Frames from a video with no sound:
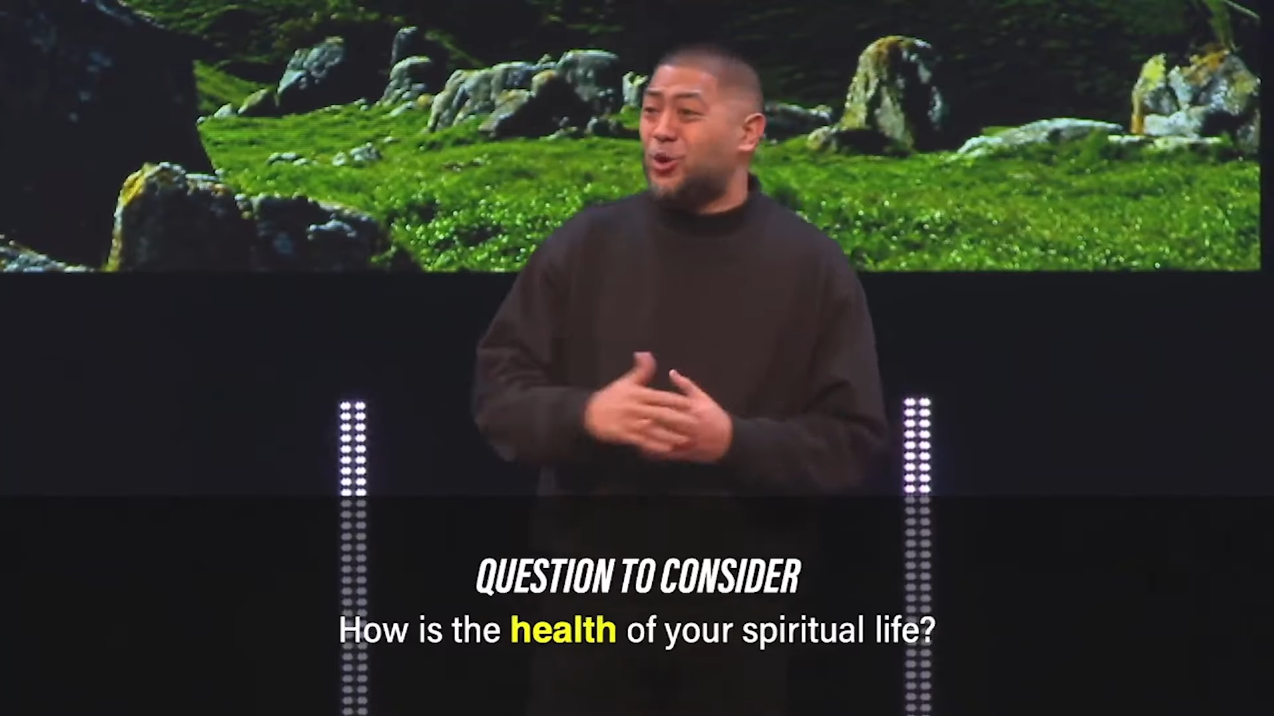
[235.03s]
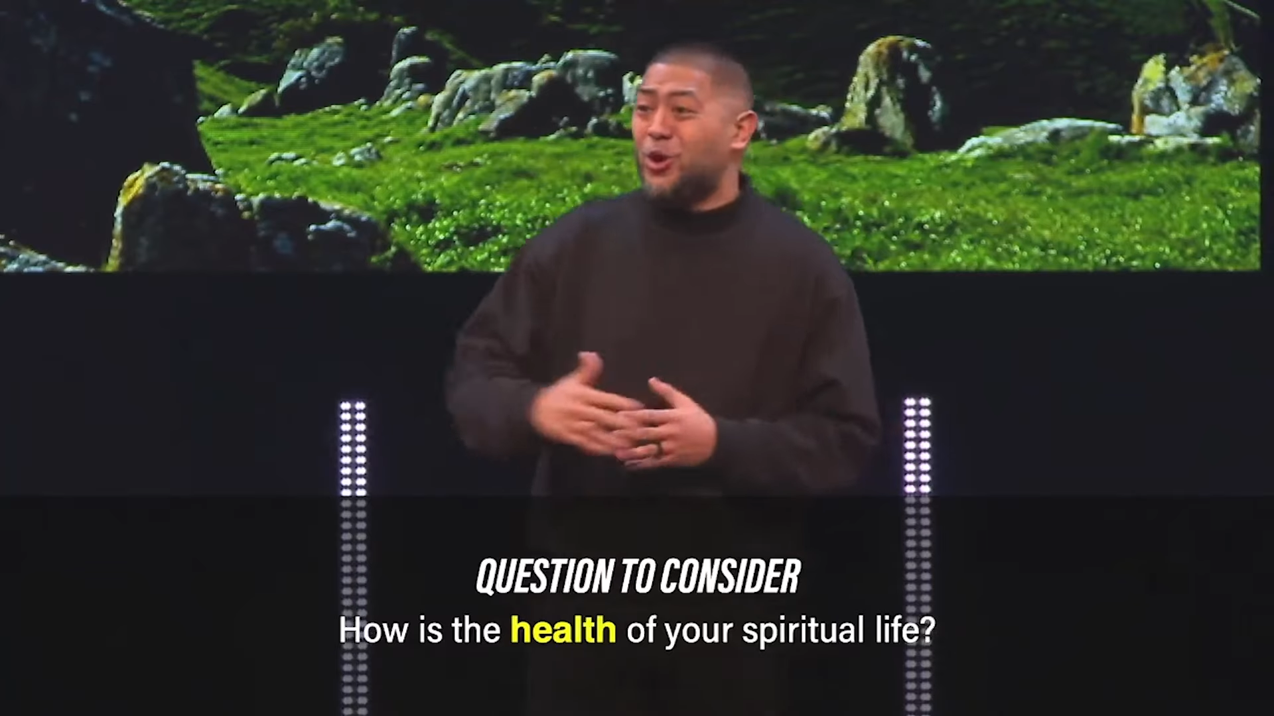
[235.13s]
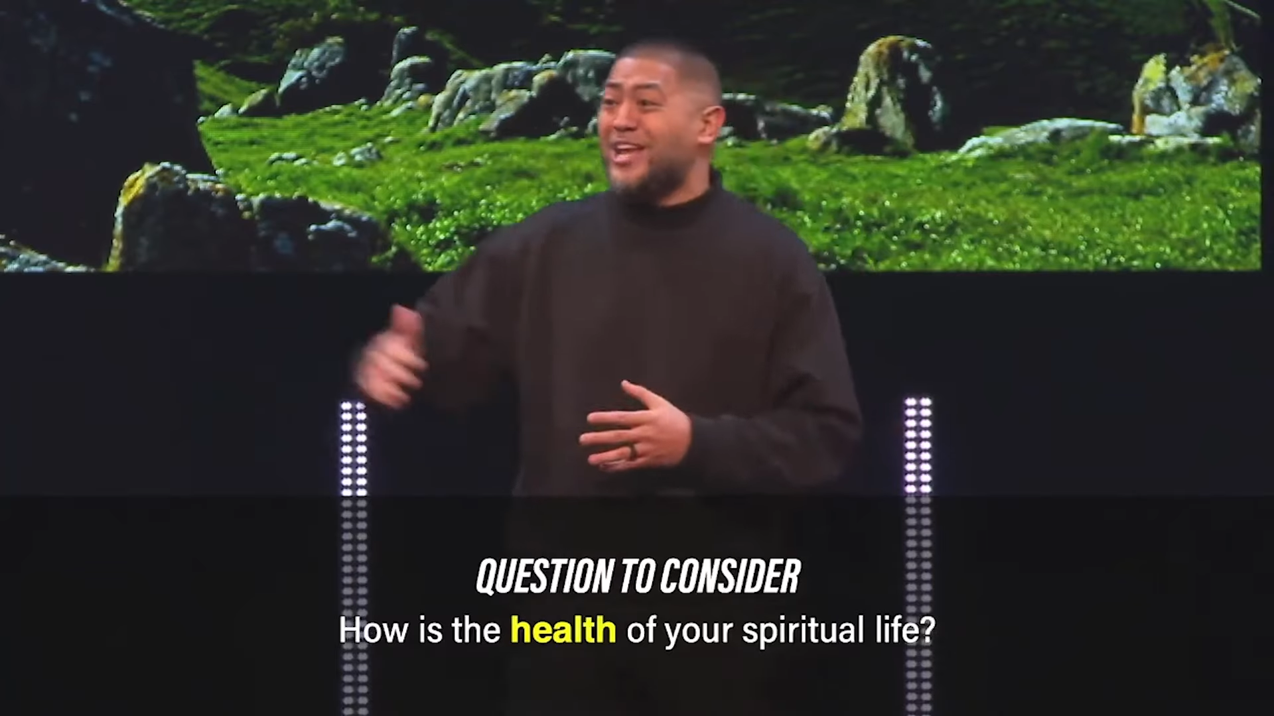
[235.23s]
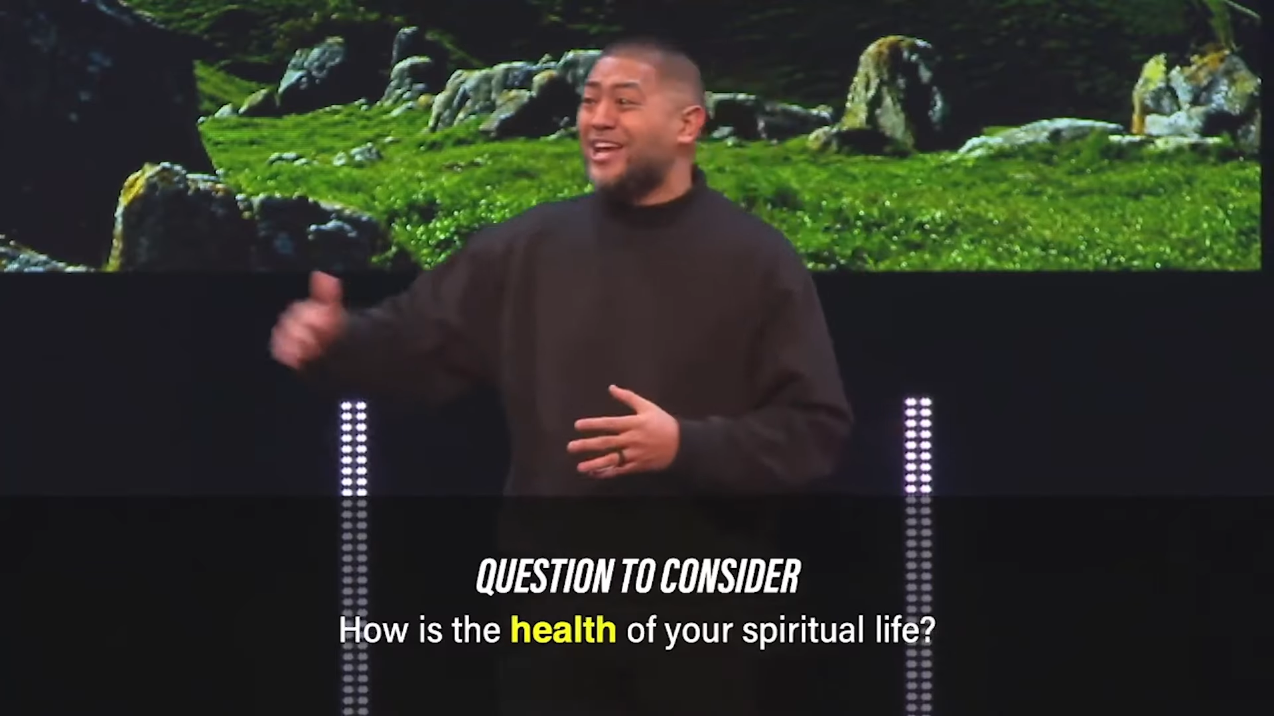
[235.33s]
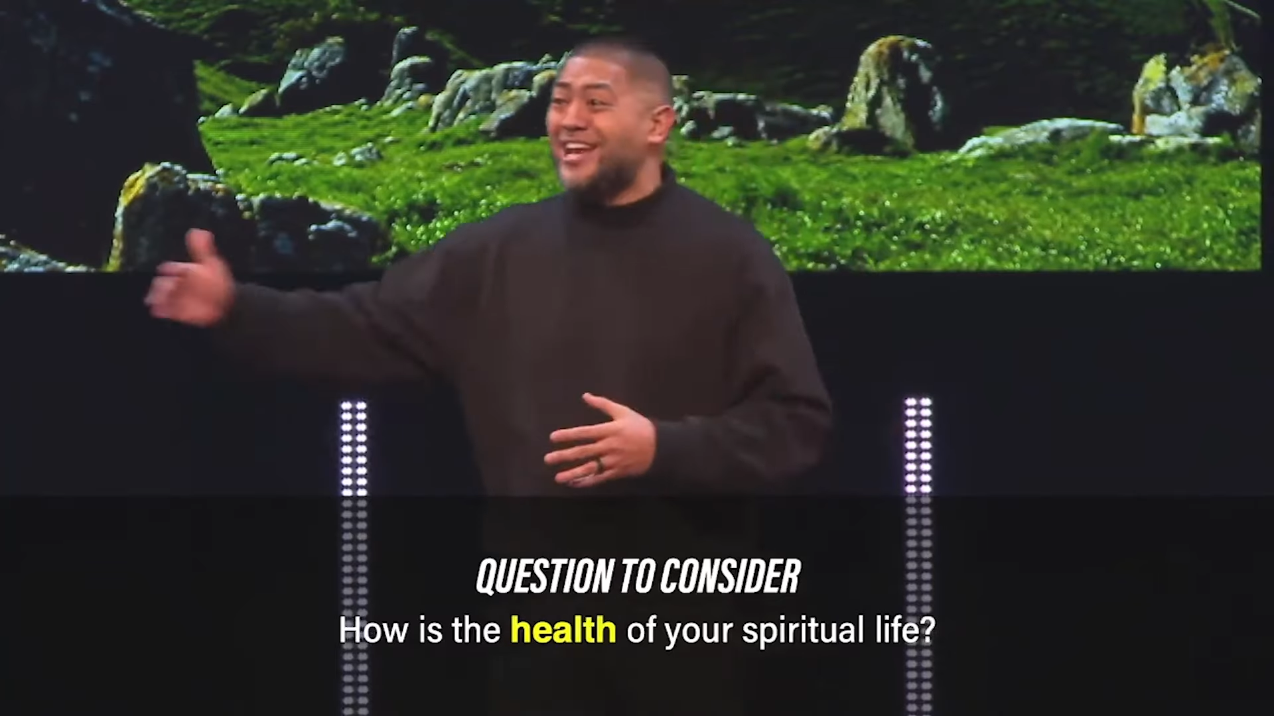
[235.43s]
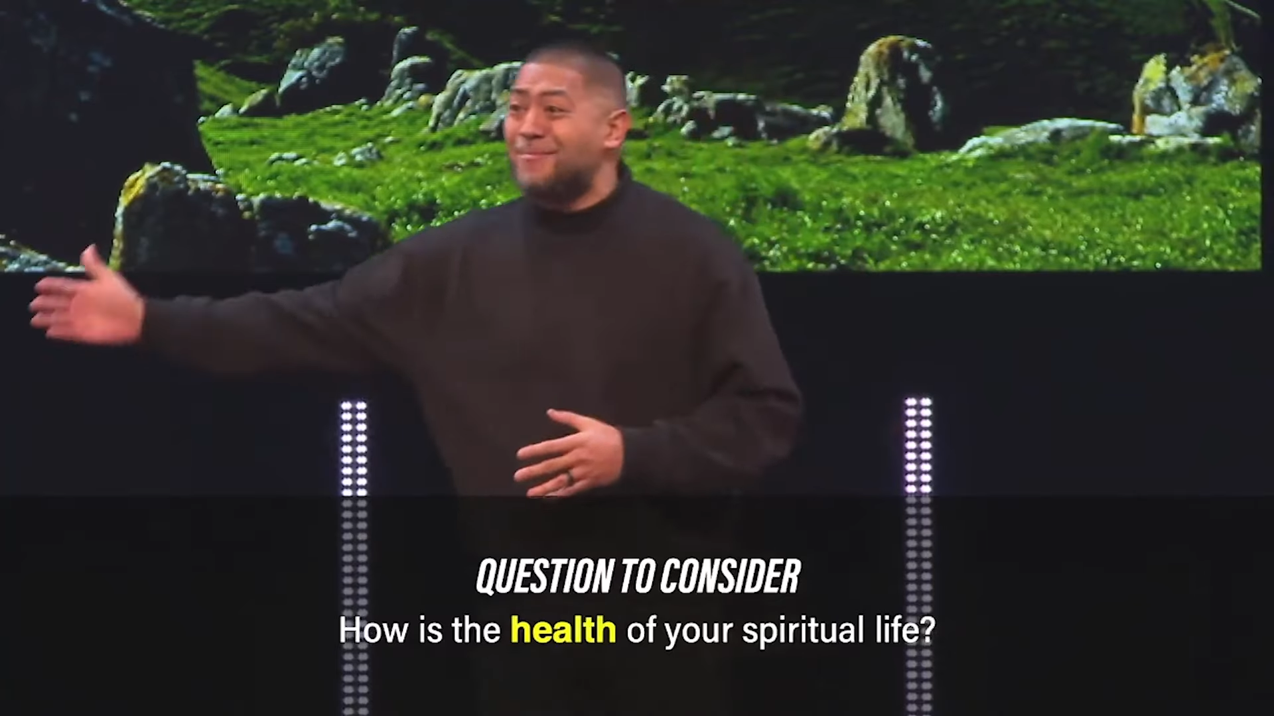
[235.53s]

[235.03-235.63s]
joining an